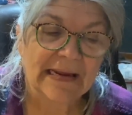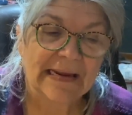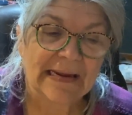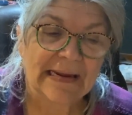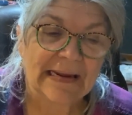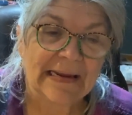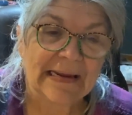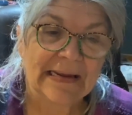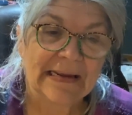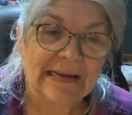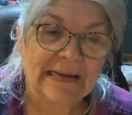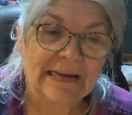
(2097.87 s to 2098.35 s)

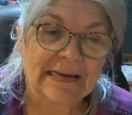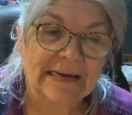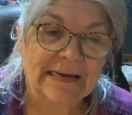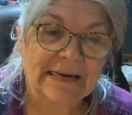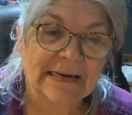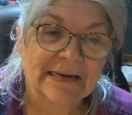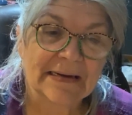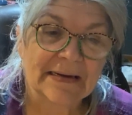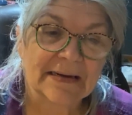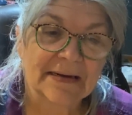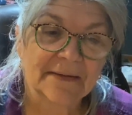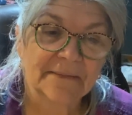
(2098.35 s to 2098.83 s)
and
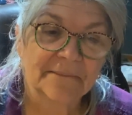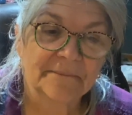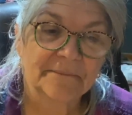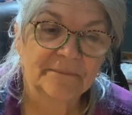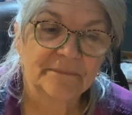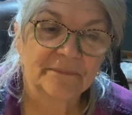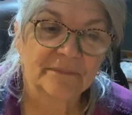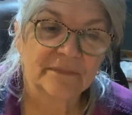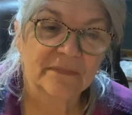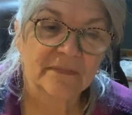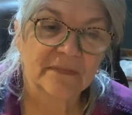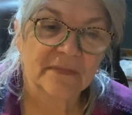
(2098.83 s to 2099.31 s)

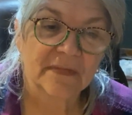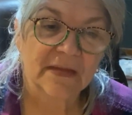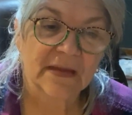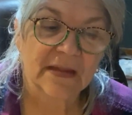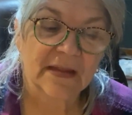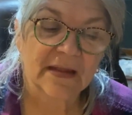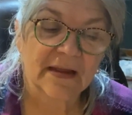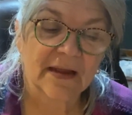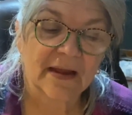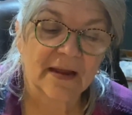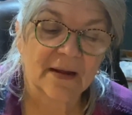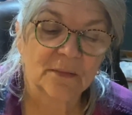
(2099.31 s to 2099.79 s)

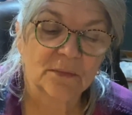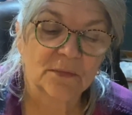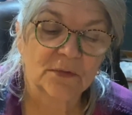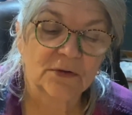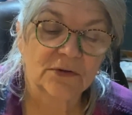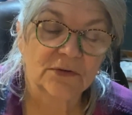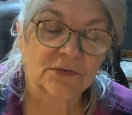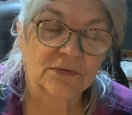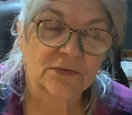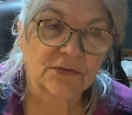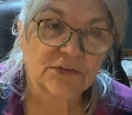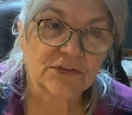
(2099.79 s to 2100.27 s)
I
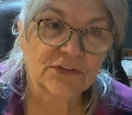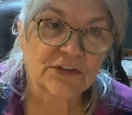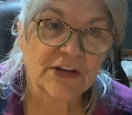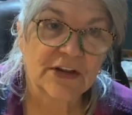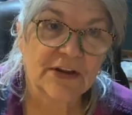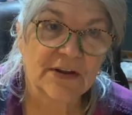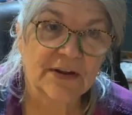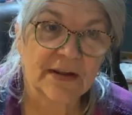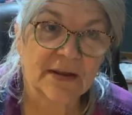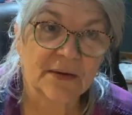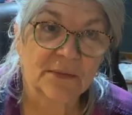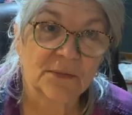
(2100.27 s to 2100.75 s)
will see
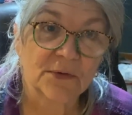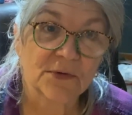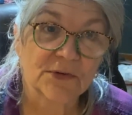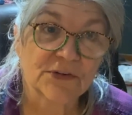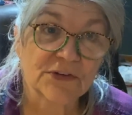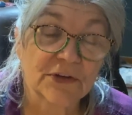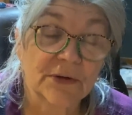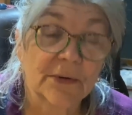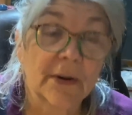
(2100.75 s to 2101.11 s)
you again real soon.